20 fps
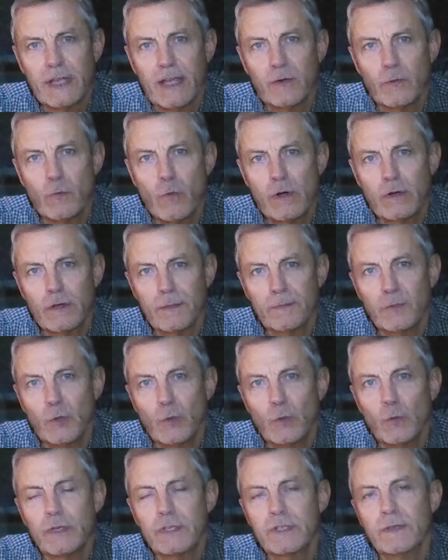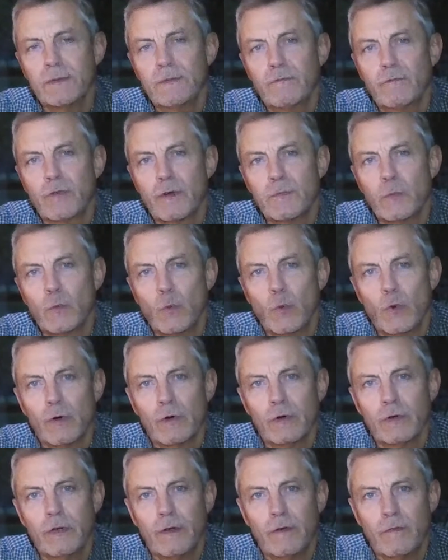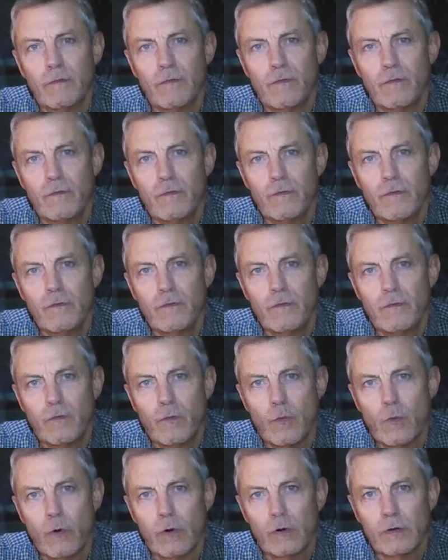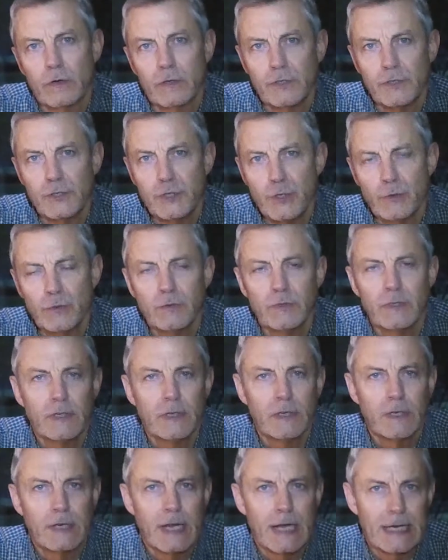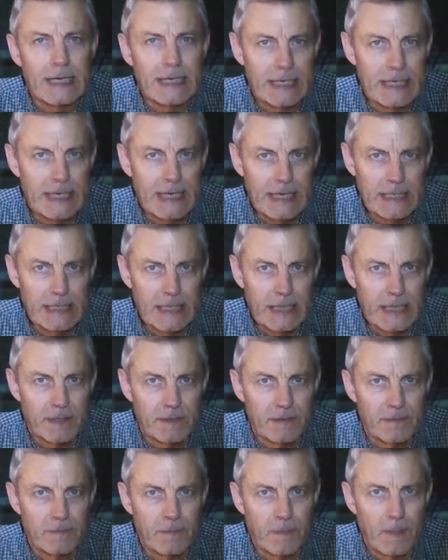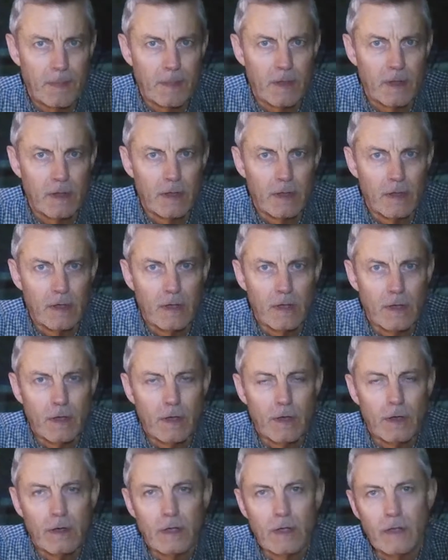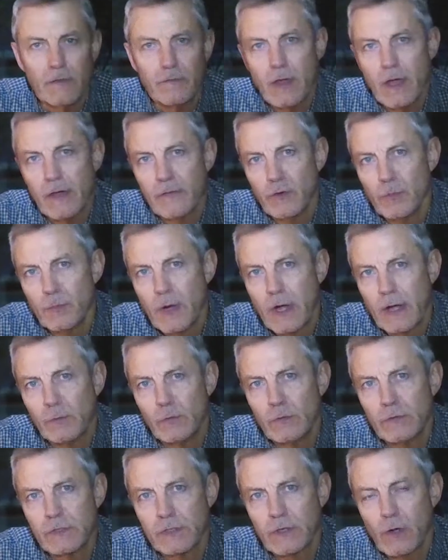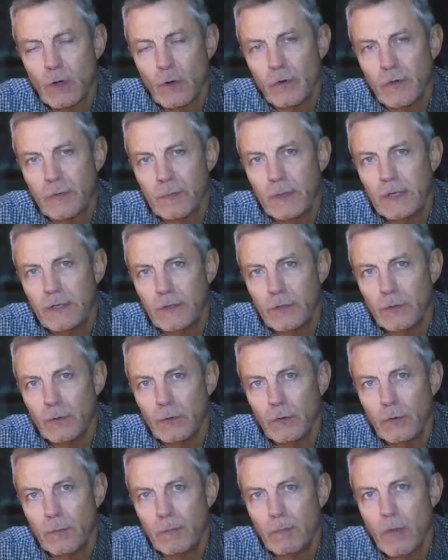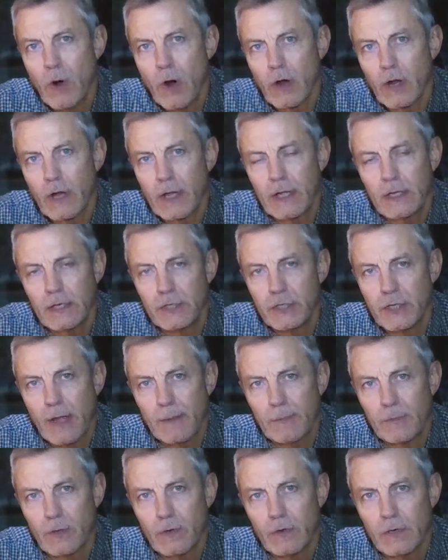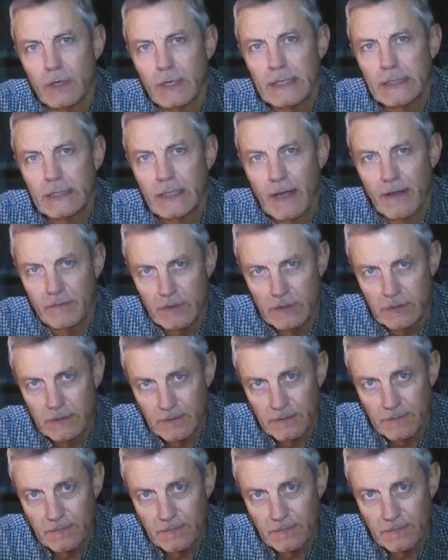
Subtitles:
and welcome to Wisdom from the Word for June 19th. If you have your Bibles, go with me to Mark chapter 11.